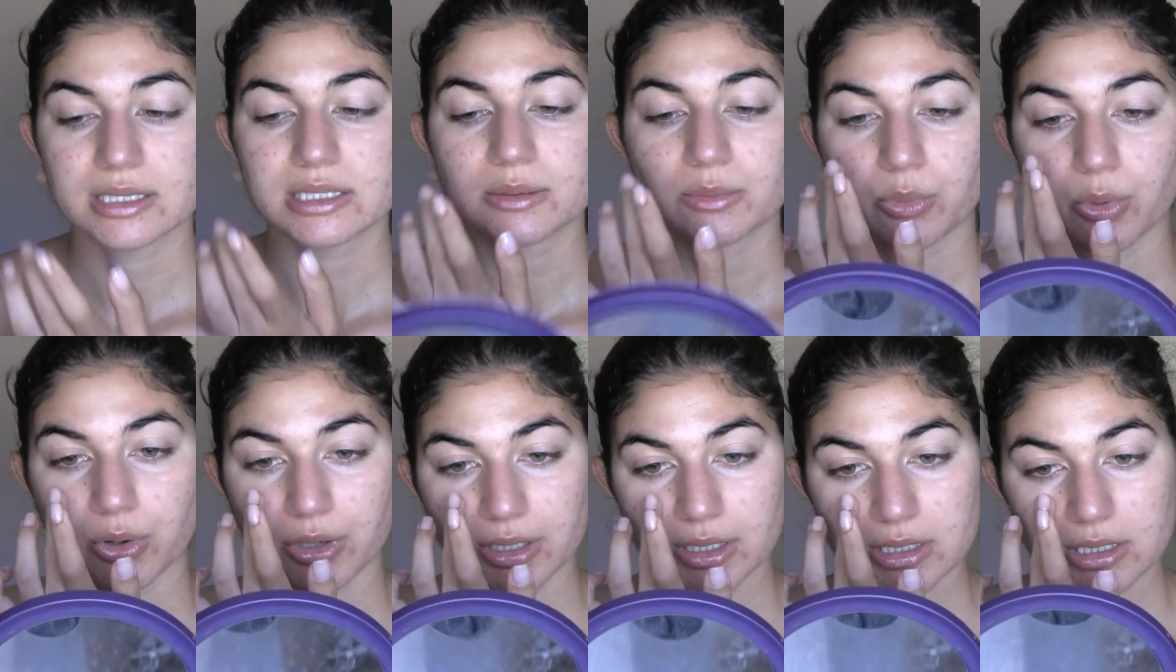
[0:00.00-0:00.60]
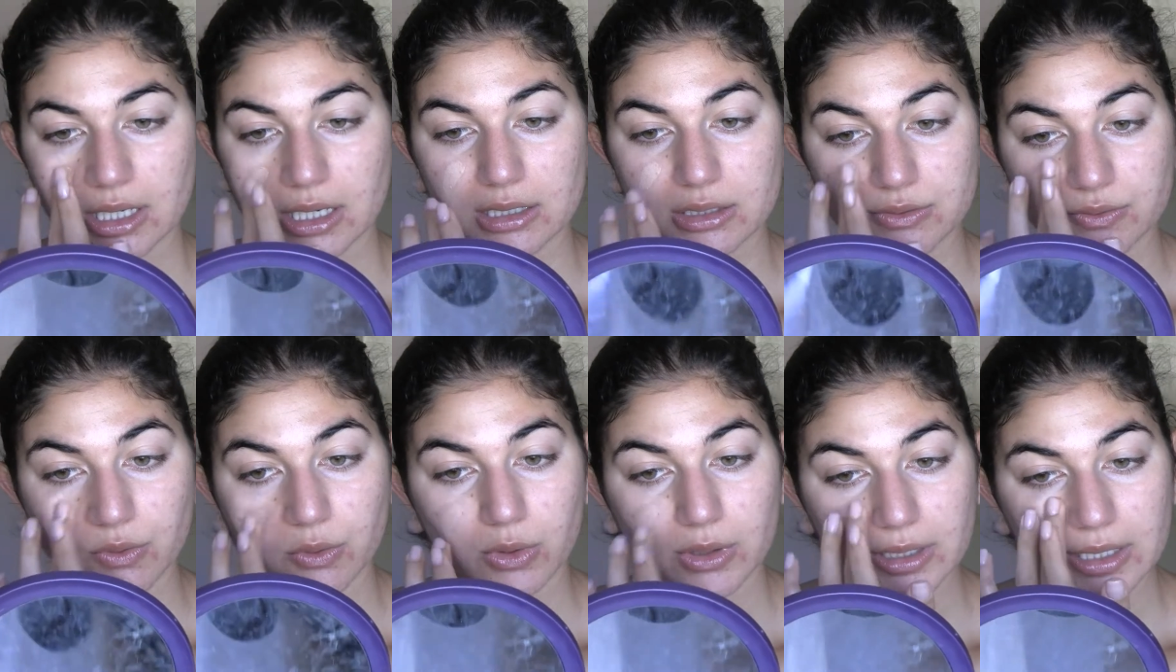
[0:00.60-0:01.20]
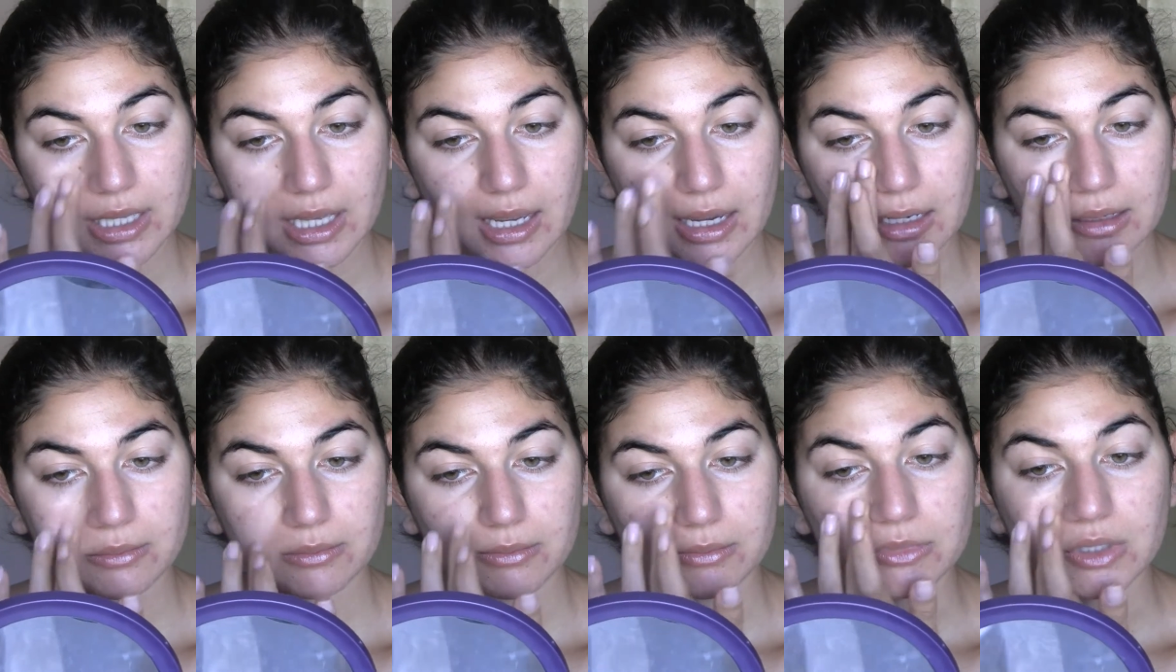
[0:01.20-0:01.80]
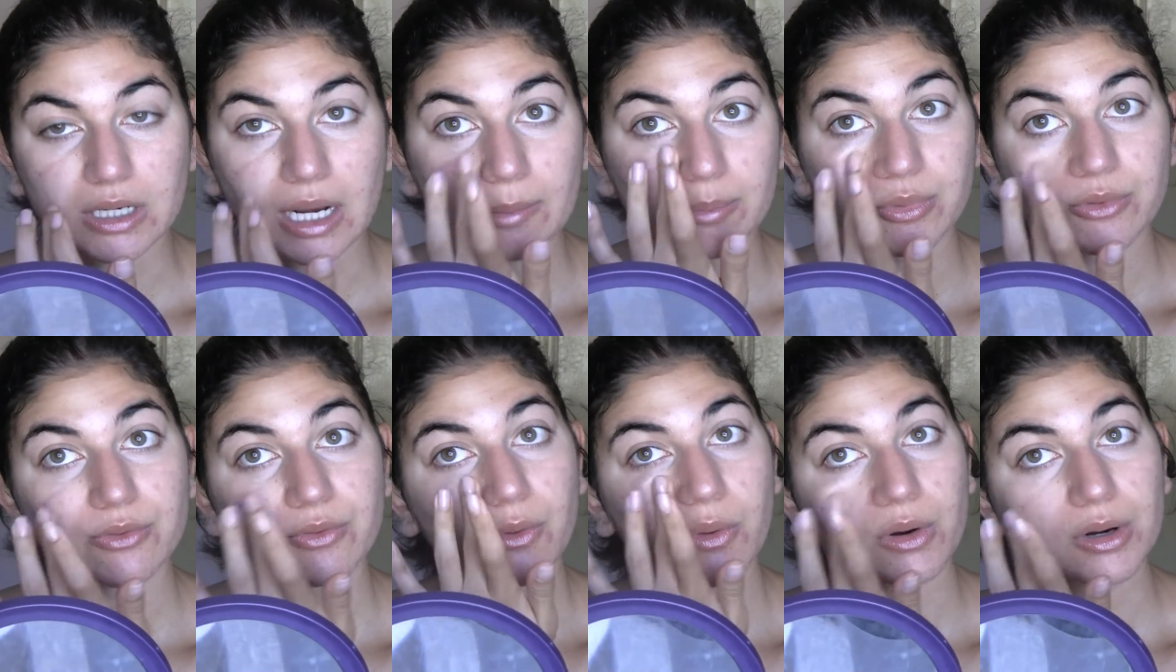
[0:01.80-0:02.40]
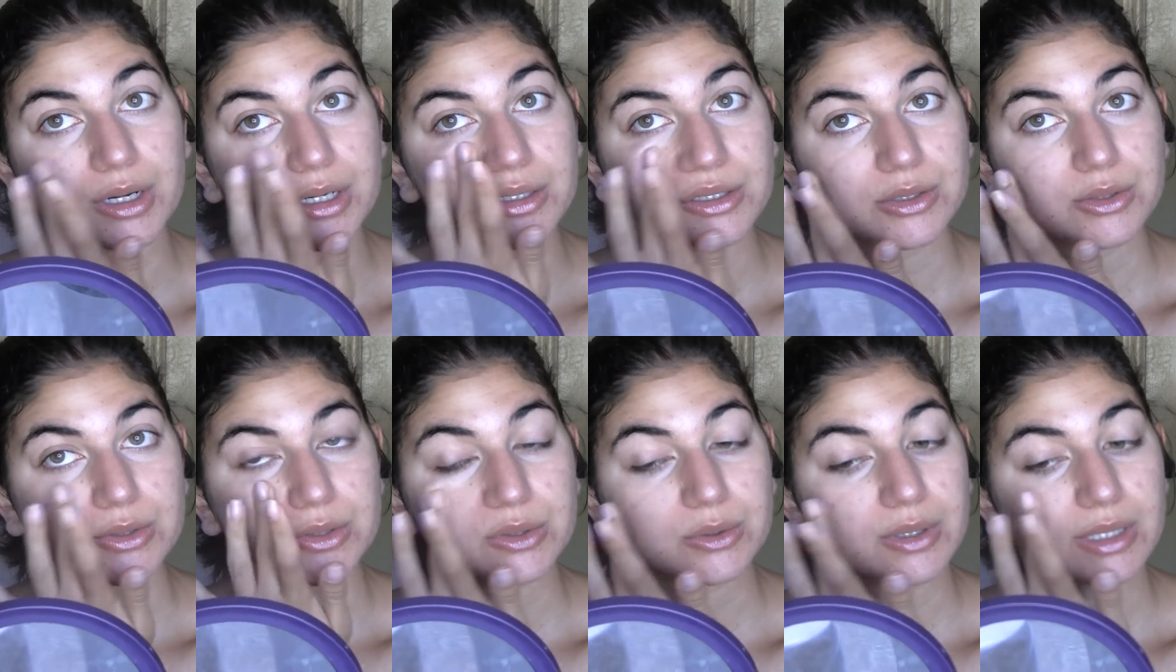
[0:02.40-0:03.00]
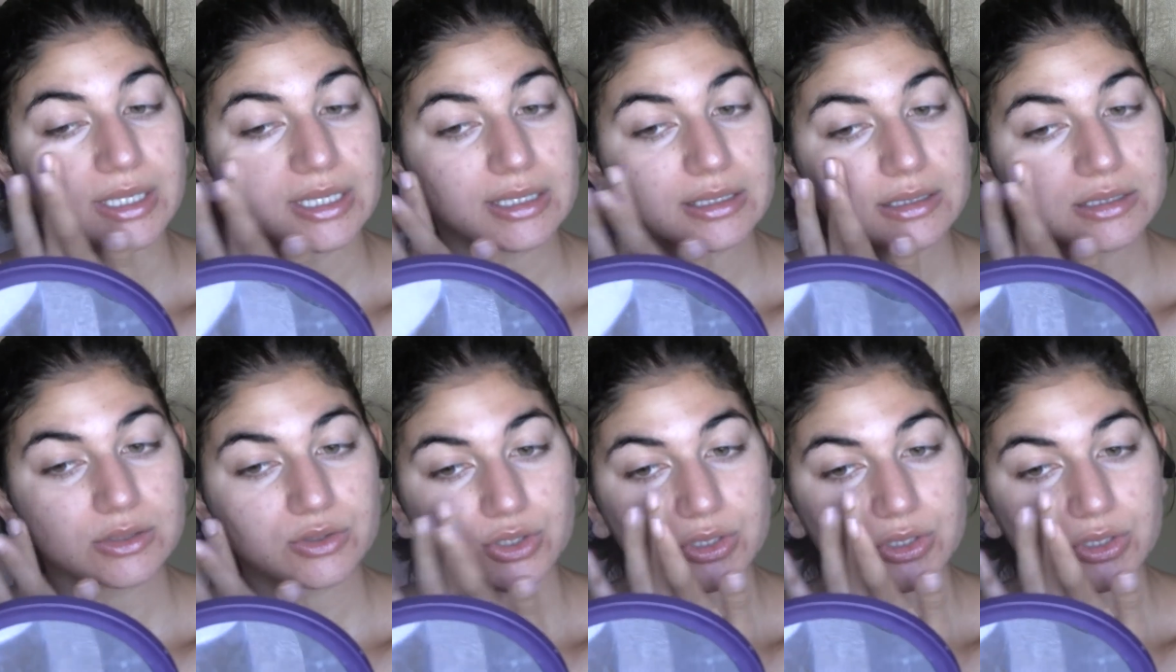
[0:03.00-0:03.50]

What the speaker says: It's important to exfoliate the night before you do this,